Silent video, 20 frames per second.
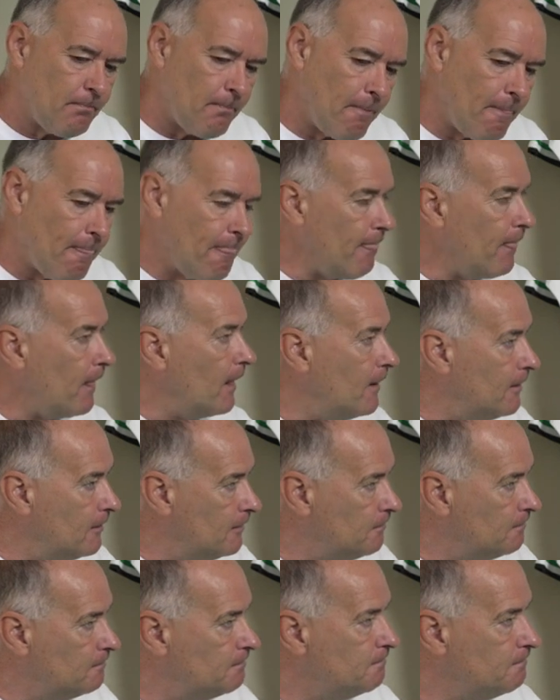
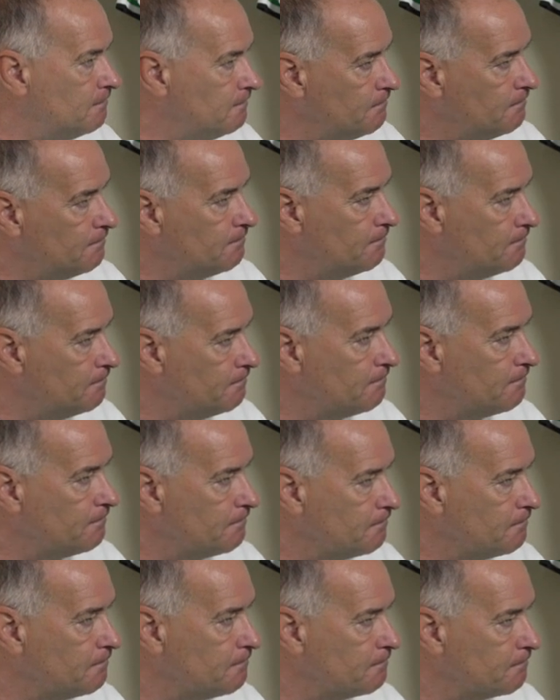
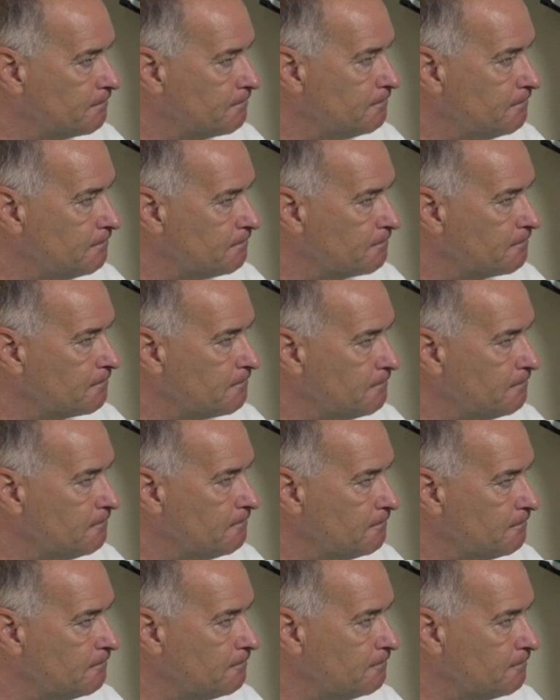
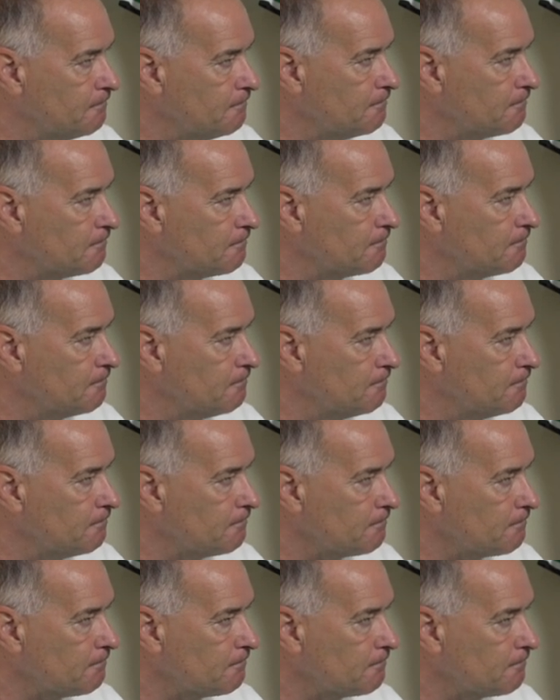
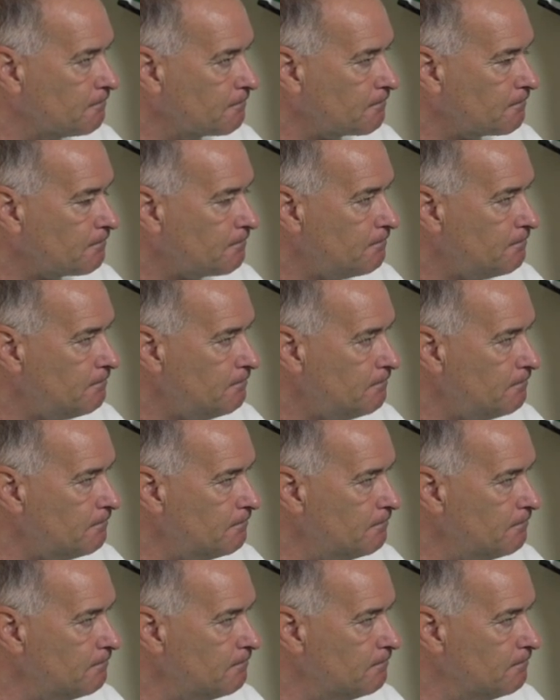
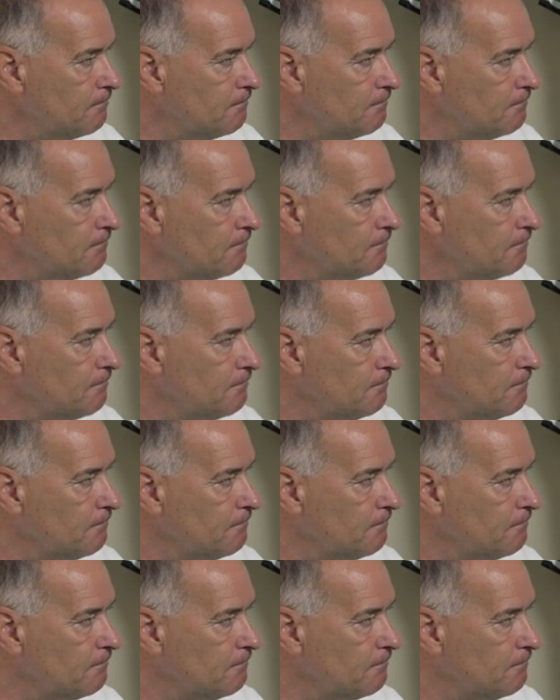No words are spoken by the person on screen.